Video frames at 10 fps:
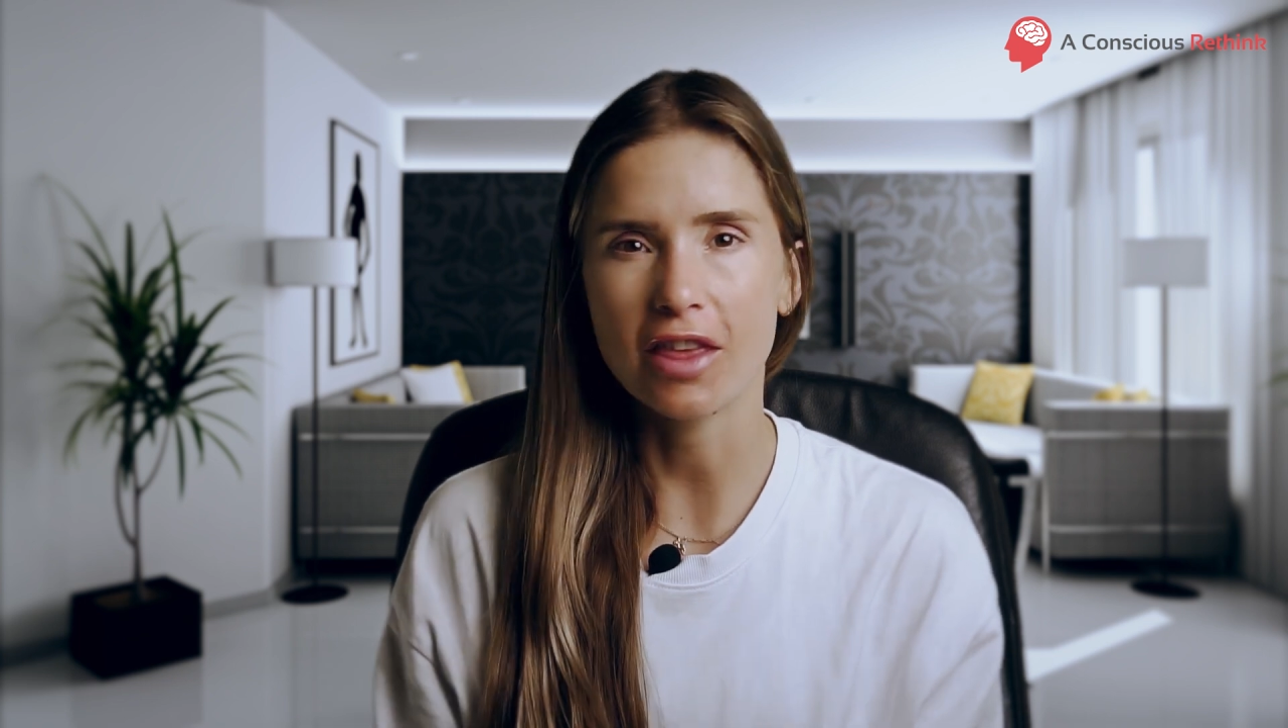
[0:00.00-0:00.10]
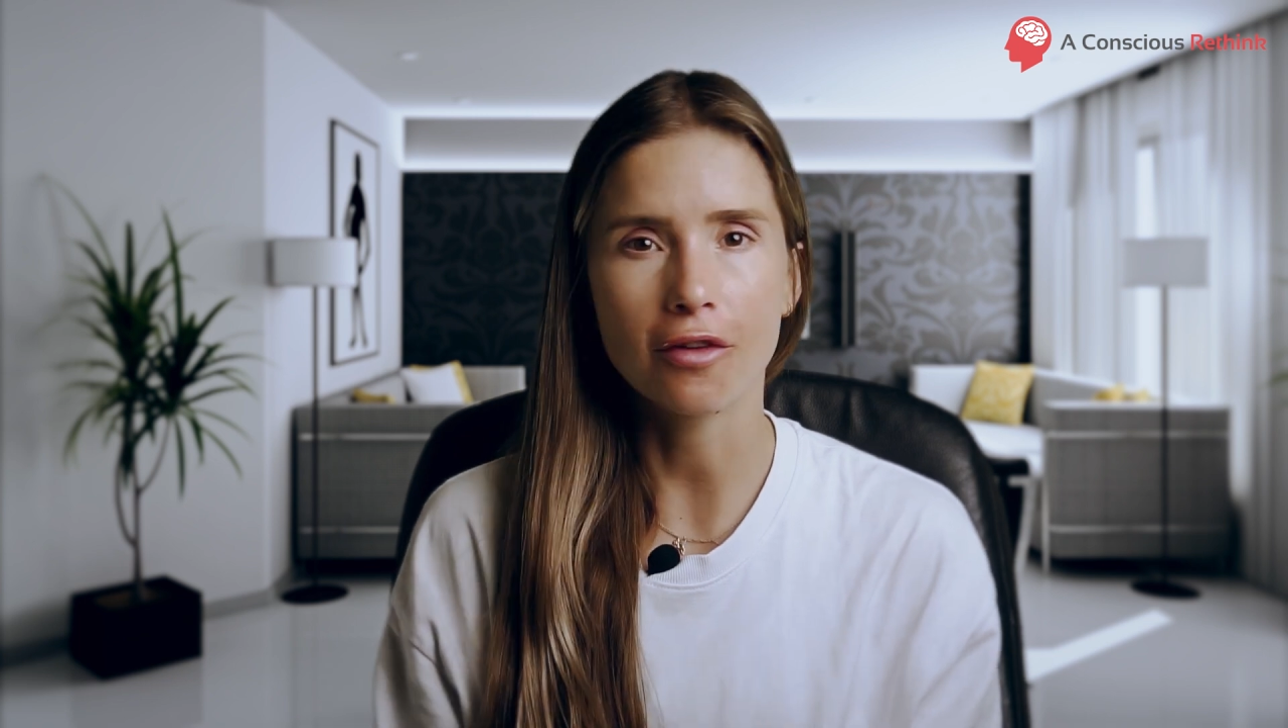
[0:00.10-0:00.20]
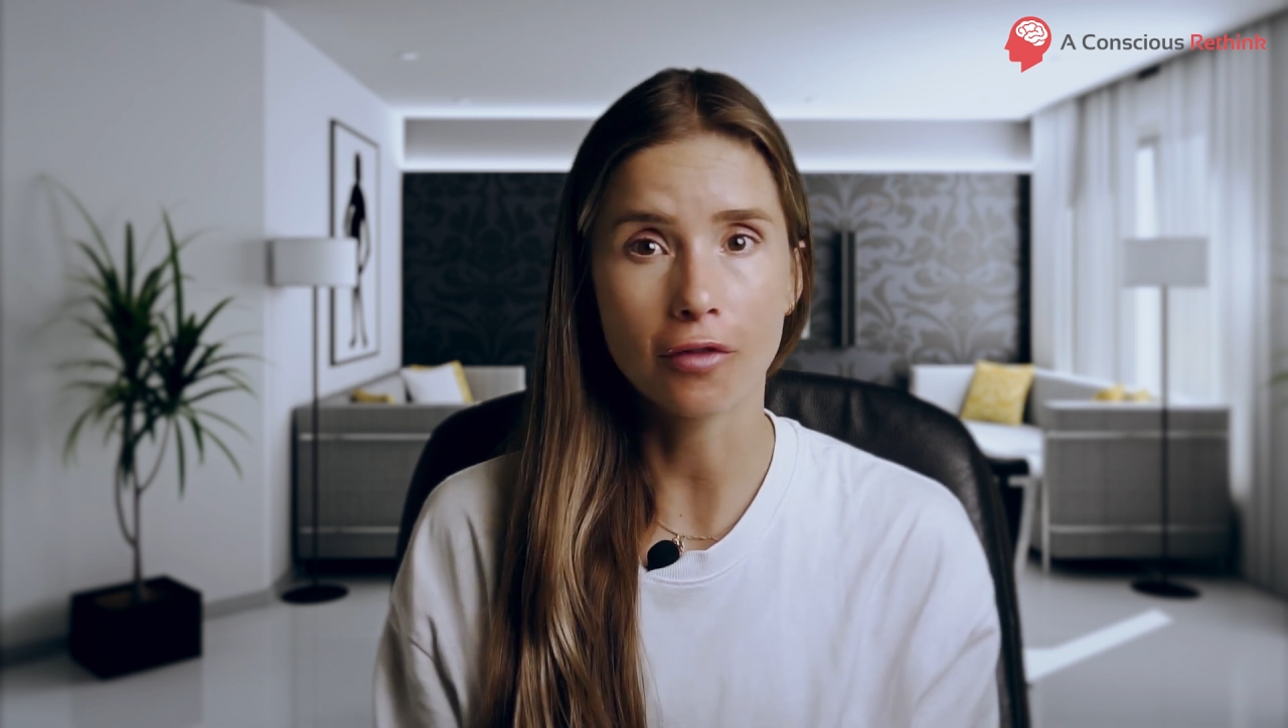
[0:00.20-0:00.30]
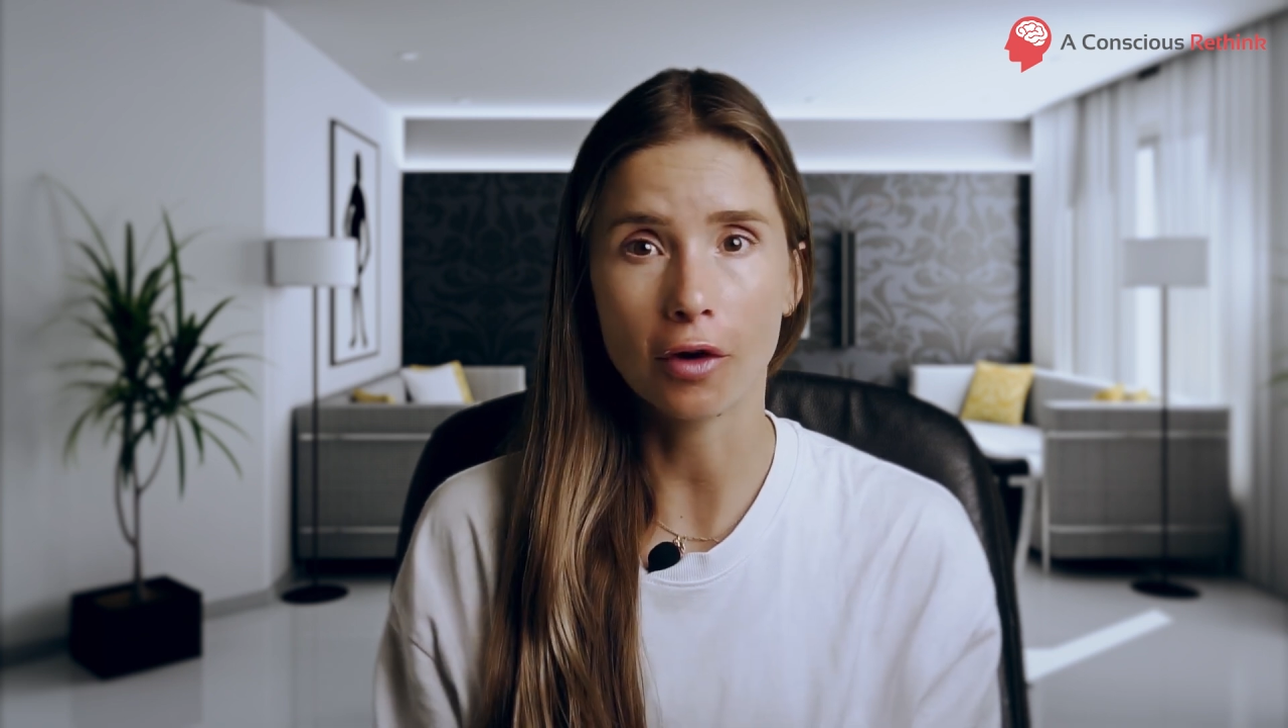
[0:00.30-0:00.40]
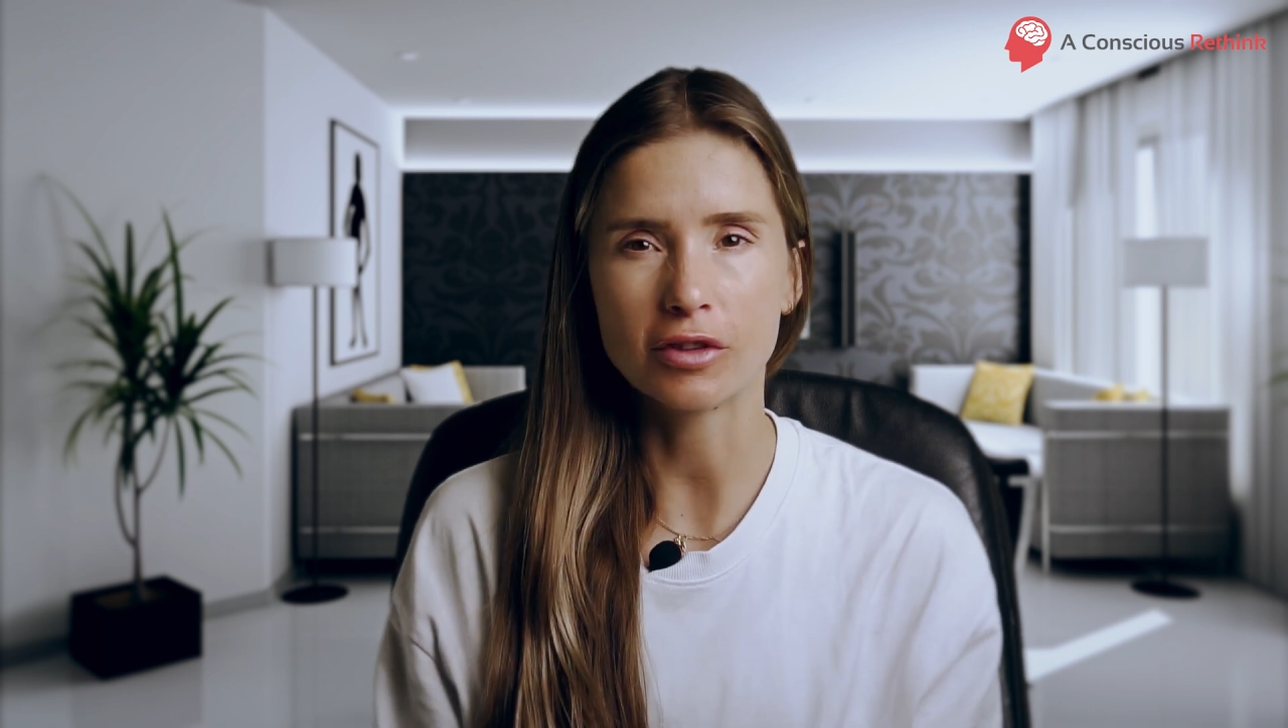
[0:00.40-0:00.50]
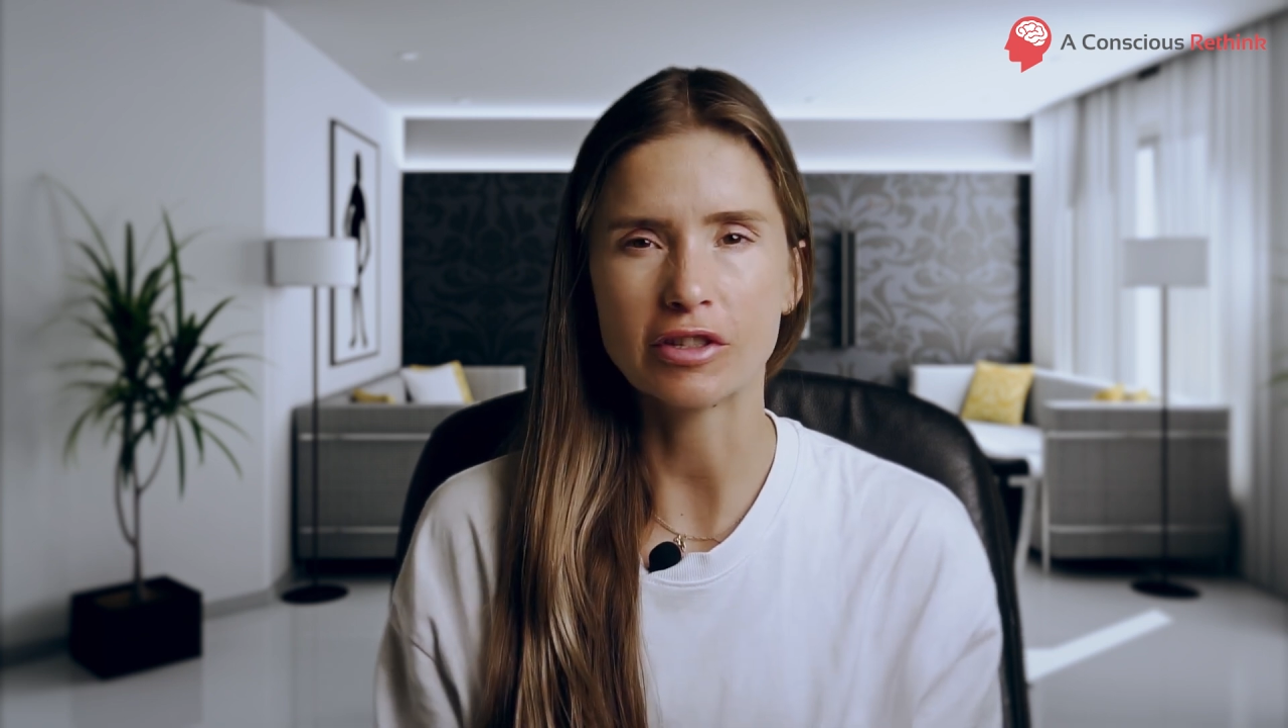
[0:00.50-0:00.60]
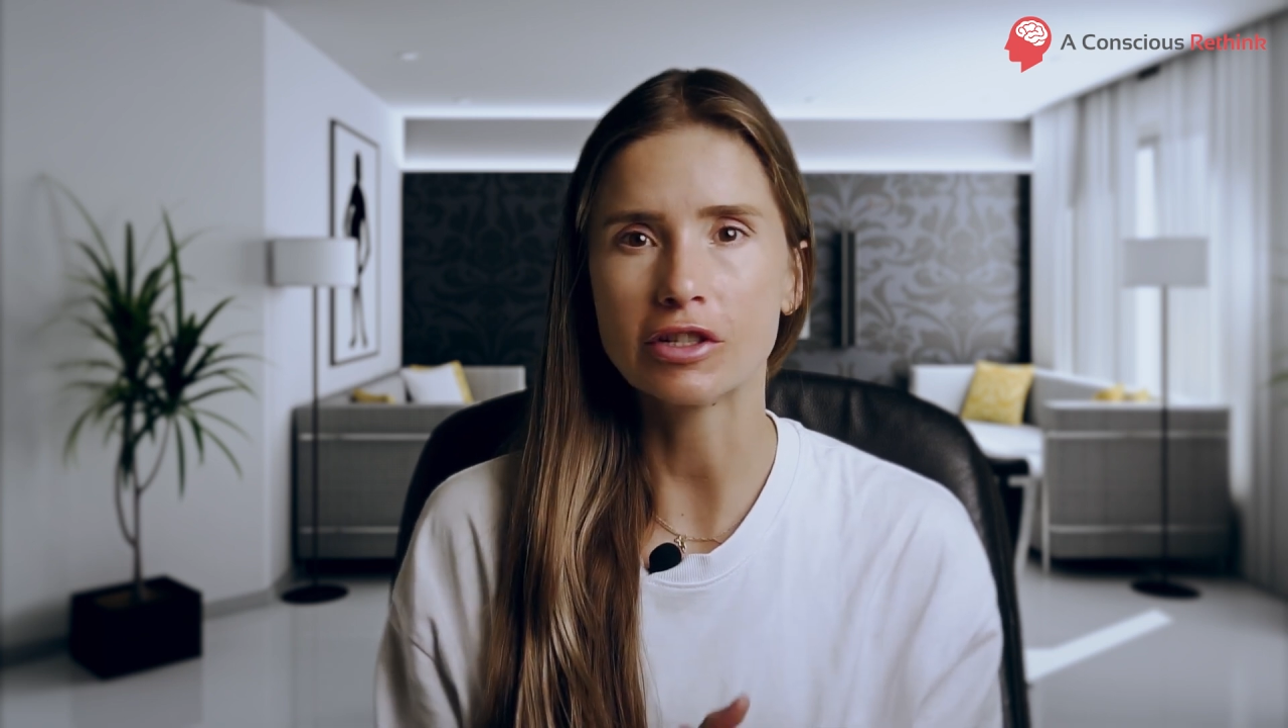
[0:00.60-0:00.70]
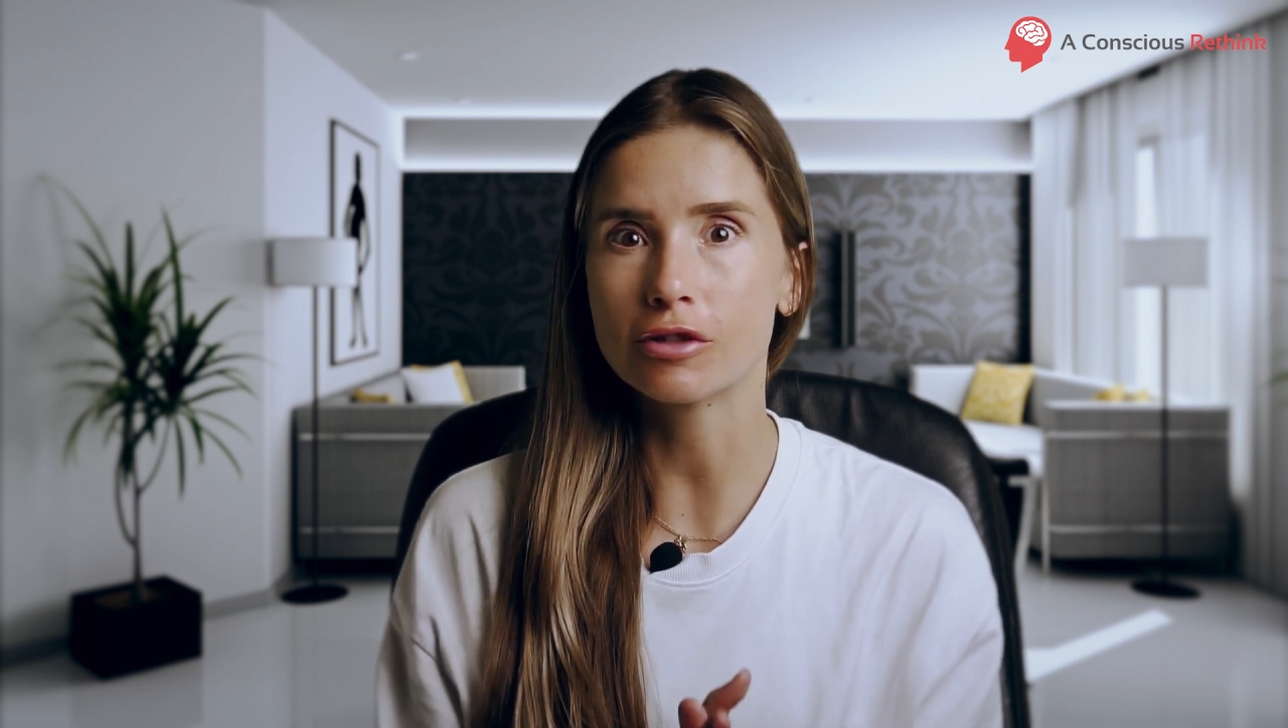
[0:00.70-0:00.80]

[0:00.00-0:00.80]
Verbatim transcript: there frozen